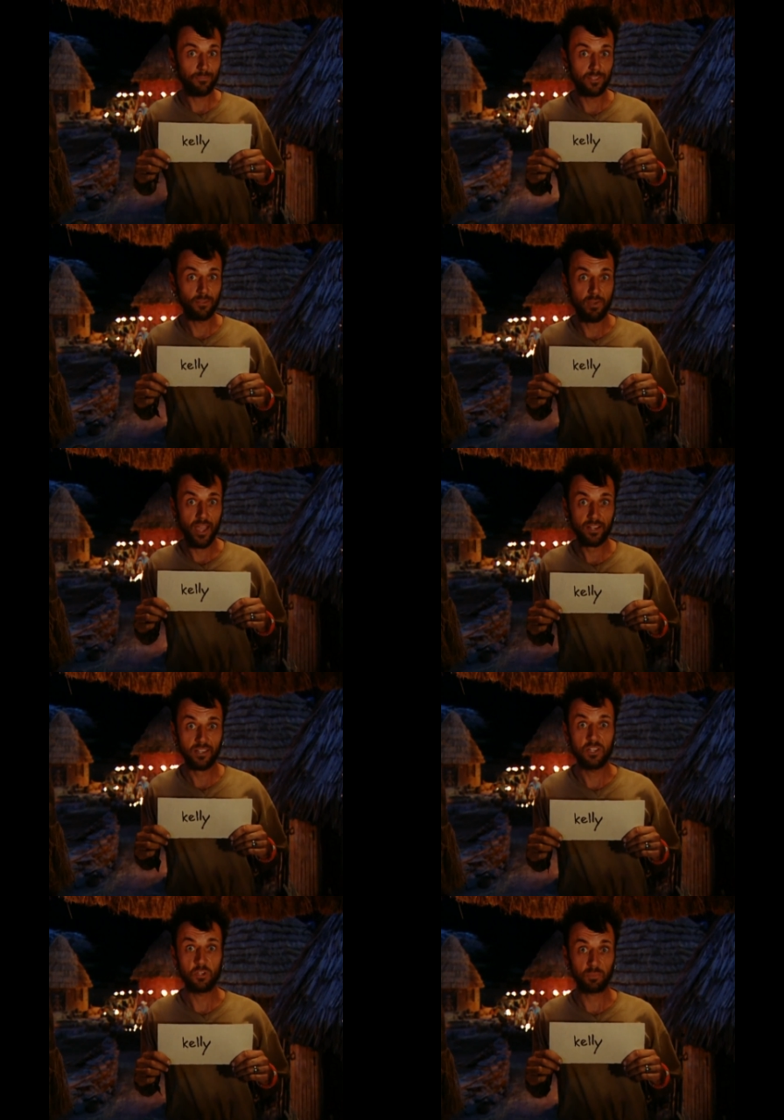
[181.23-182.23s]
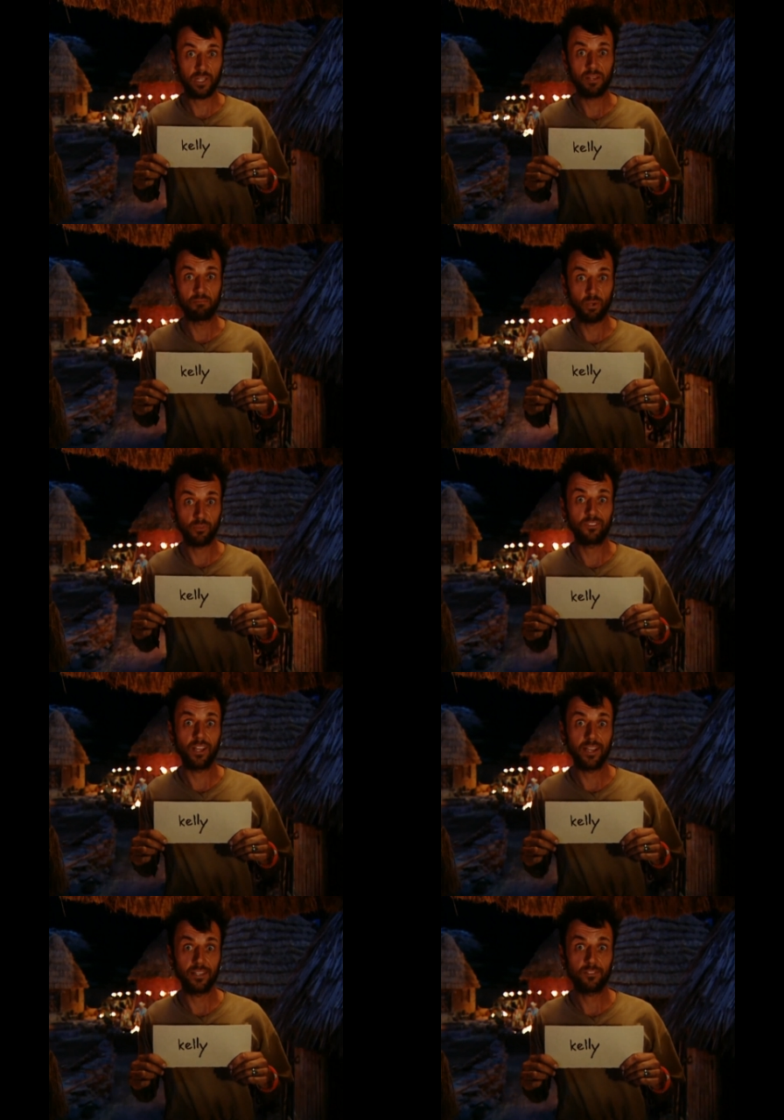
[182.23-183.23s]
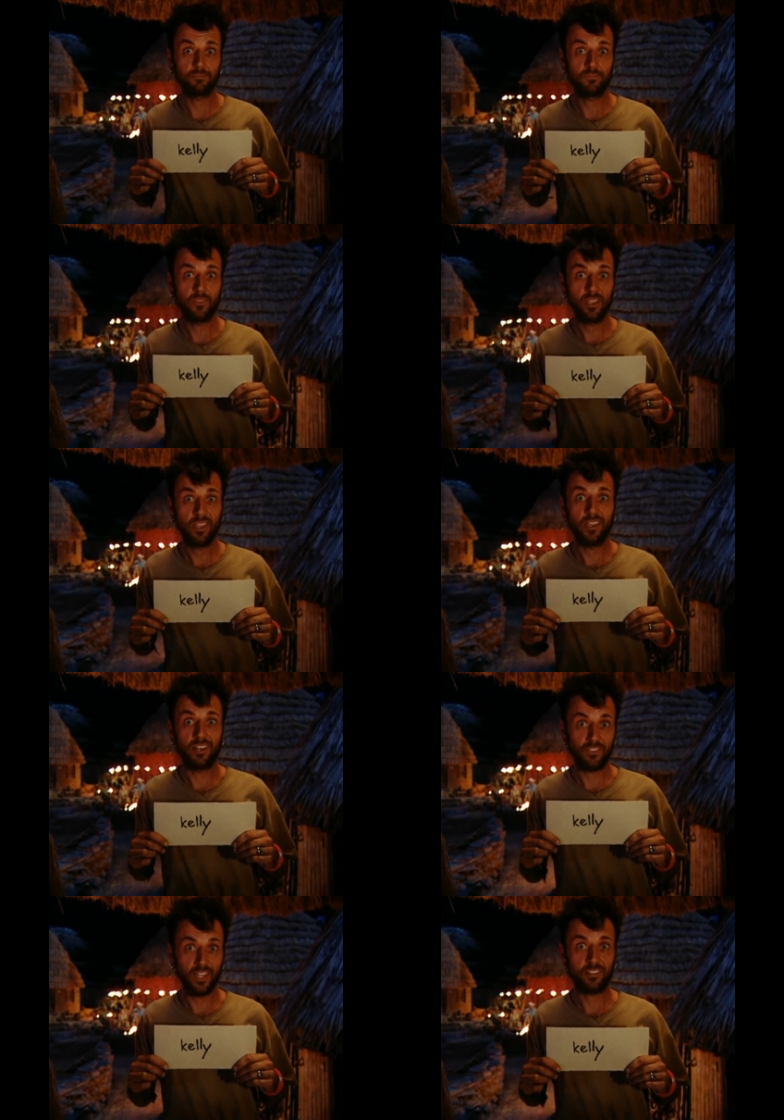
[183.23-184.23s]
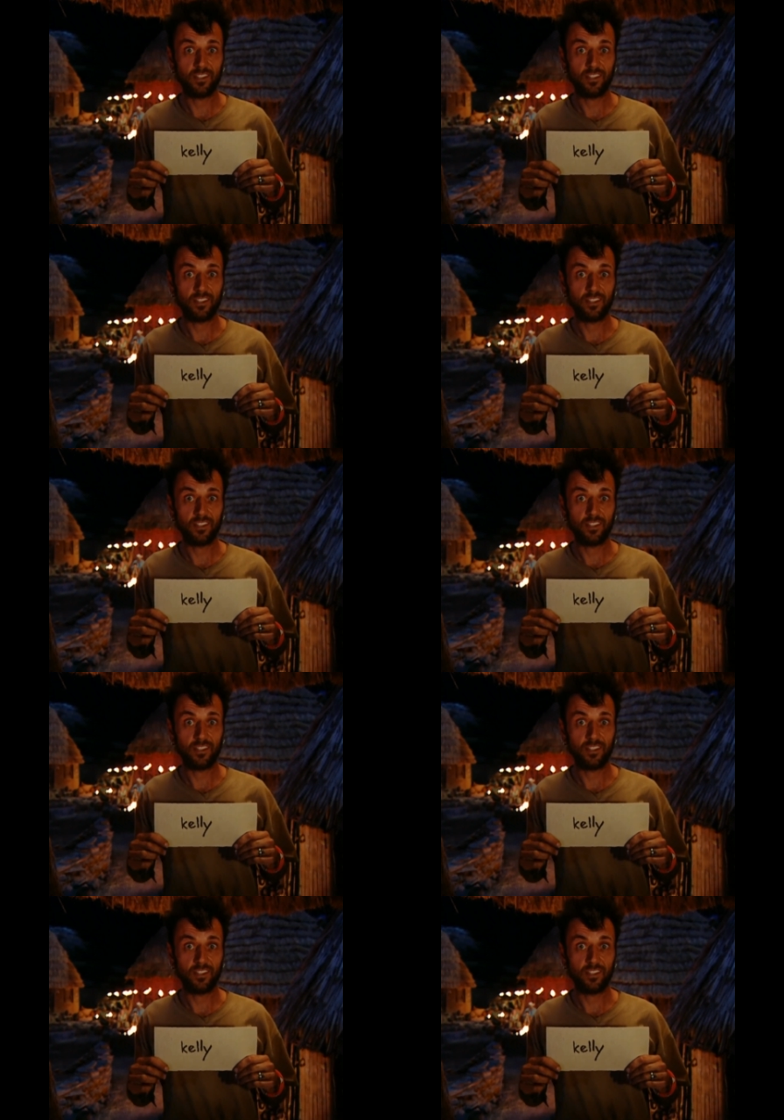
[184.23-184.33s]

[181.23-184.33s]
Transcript: me in the back and you're playing both sides. And if that's